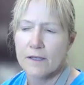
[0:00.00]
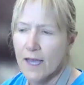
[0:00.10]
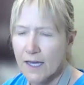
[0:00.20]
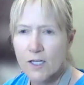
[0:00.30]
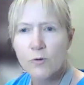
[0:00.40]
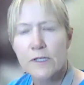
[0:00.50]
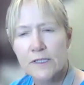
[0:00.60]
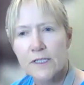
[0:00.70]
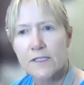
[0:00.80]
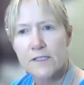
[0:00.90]

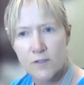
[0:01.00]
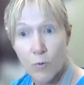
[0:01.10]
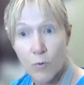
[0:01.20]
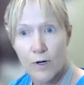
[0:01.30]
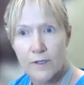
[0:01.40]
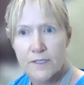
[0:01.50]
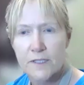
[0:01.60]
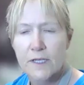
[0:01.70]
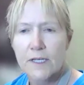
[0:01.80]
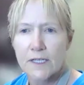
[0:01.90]
adequately support
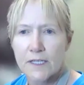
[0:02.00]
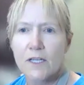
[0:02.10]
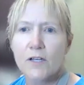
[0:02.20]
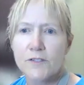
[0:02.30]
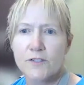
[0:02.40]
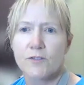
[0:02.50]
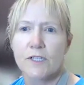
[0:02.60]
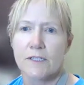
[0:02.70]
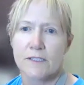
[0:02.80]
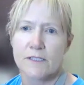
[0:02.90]
EL
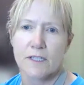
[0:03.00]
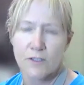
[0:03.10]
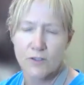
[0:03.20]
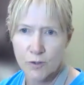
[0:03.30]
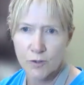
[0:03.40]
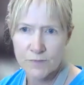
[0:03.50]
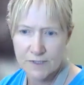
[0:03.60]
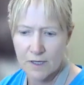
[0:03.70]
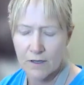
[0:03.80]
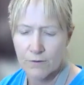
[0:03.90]
students in terms
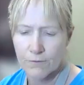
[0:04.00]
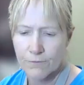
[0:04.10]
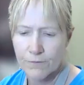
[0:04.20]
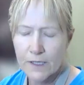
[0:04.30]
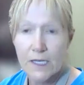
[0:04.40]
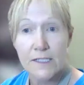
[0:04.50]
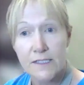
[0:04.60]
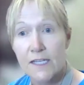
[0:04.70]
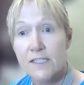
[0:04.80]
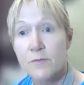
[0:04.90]
of
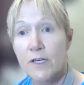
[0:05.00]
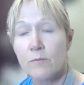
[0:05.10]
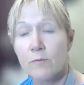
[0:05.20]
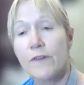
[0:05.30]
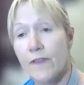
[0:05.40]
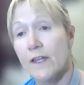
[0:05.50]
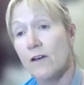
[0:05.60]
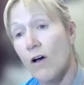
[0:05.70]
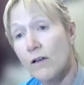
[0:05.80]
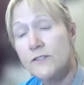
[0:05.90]
assessment, but then
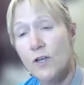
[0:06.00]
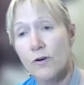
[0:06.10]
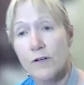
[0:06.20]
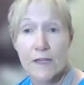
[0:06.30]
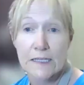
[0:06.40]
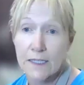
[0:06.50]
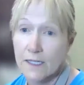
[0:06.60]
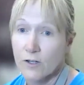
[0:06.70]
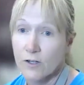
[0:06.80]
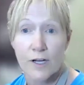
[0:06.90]
also if they
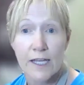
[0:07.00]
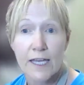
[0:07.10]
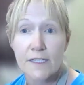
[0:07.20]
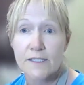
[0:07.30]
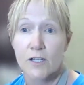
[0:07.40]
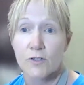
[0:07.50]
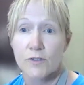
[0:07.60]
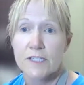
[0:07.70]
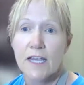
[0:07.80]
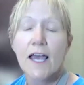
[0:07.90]
land on our
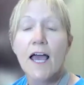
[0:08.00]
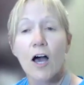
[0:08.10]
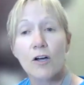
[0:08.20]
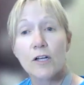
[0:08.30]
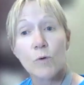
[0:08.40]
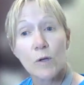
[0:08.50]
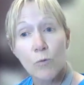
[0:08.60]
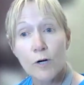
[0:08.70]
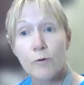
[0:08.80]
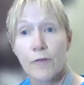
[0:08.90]
caseloads, how can we
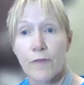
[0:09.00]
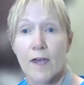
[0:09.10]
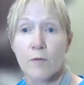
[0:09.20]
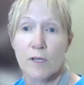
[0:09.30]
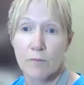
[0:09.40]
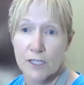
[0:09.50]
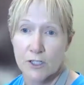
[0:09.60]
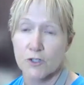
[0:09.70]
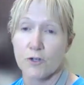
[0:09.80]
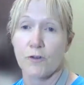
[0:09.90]
work with them and make
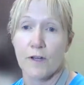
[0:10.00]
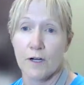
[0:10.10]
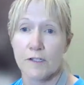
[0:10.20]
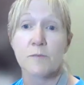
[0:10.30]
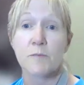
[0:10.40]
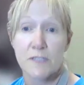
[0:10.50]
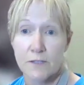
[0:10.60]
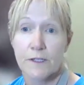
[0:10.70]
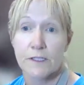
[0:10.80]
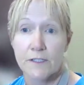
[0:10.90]
sure their
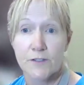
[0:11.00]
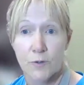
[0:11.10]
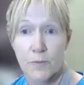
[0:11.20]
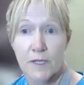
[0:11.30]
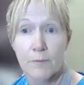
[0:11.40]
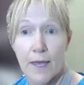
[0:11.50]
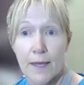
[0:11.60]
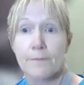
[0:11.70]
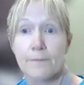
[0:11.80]
specific needs are being met?